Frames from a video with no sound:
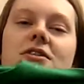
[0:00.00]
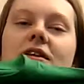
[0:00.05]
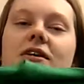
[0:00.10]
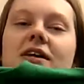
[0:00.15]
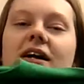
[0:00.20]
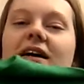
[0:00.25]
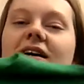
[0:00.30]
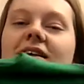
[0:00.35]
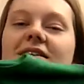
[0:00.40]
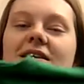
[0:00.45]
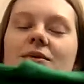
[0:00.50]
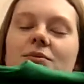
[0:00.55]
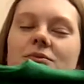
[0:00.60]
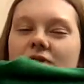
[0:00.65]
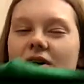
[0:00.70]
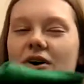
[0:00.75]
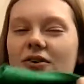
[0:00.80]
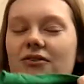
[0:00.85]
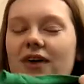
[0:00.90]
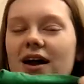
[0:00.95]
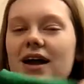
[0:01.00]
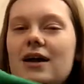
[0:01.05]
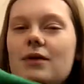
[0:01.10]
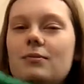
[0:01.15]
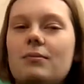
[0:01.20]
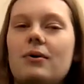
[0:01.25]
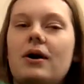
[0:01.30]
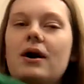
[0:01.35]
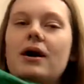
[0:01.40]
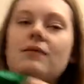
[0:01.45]
of the Galaxy. It was
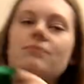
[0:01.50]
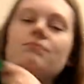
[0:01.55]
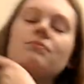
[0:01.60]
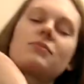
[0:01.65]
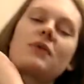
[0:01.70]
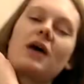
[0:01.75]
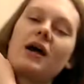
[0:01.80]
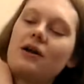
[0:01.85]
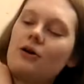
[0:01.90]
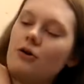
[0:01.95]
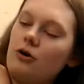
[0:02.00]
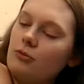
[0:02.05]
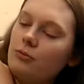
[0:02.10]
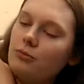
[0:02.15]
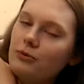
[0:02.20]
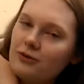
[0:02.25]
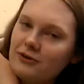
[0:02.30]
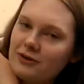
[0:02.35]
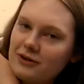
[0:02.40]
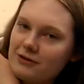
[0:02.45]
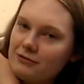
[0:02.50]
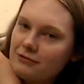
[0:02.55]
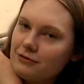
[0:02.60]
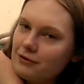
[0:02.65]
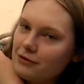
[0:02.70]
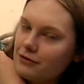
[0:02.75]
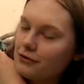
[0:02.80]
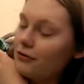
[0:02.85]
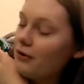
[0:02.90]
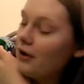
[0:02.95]
alright, but I kind of got bored
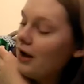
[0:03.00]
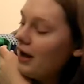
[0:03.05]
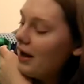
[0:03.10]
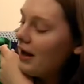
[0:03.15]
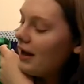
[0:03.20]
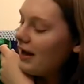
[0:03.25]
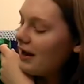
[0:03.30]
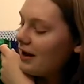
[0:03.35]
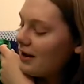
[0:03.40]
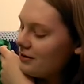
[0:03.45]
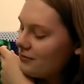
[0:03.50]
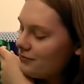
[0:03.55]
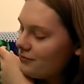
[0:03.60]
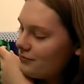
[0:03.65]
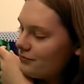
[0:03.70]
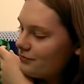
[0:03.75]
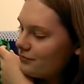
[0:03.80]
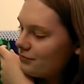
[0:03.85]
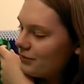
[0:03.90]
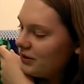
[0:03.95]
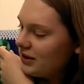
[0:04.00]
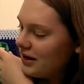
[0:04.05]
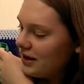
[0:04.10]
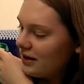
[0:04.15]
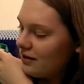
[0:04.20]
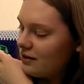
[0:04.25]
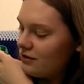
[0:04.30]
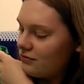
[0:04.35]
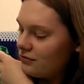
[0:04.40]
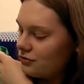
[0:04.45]
halfway through. Um, but yeah,
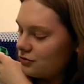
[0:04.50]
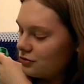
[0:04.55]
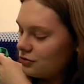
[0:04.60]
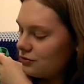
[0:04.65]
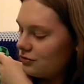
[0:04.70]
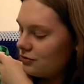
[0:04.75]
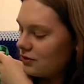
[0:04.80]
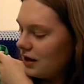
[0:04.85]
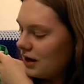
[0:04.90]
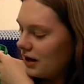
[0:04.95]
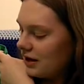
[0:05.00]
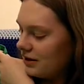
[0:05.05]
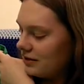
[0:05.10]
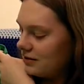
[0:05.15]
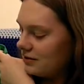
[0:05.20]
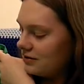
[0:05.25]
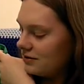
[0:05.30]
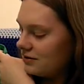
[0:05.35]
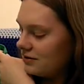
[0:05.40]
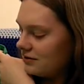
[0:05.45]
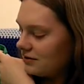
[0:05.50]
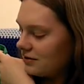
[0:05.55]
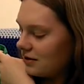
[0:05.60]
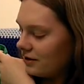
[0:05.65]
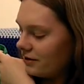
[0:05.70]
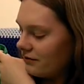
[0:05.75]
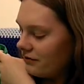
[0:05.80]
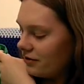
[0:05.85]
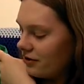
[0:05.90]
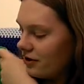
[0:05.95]
I love Groot, and I
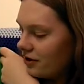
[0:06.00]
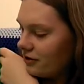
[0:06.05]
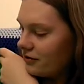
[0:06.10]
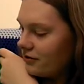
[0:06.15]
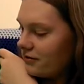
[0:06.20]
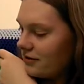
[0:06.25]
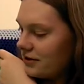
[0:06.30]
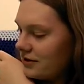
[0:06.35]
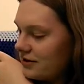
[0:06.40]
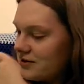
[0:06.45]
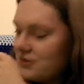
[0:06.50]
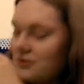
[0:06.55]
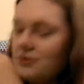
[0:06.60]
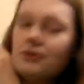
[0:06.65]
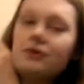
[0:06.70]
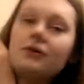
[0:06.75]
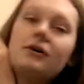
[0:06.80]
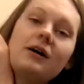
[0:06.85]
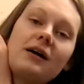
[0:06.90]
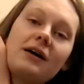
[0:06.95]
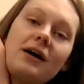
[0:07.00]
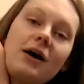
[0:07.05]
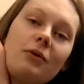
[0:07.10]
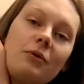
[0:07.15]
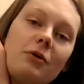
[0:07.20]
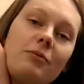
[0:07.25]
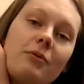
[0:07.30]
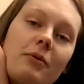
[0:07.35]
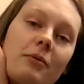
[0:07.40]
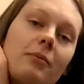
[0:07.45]
love the colour of this, so I
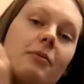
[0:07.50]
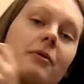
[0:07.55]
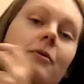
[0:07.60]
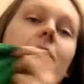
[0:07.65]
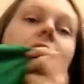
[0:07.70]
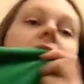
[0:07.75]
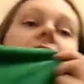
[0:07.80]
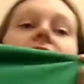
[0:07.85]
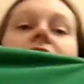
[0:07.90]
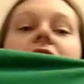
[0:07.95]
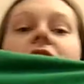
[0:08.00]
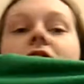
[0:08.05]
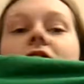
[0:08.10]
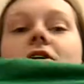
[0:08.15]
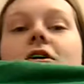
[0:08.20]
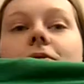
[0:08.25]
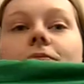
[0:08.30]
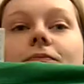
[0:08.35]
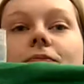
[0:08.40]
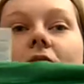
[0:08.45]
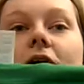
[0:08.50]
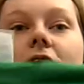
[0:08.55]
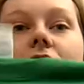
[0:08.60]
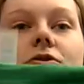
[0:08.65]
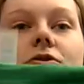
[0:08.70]
will probably wear this t-shirt. I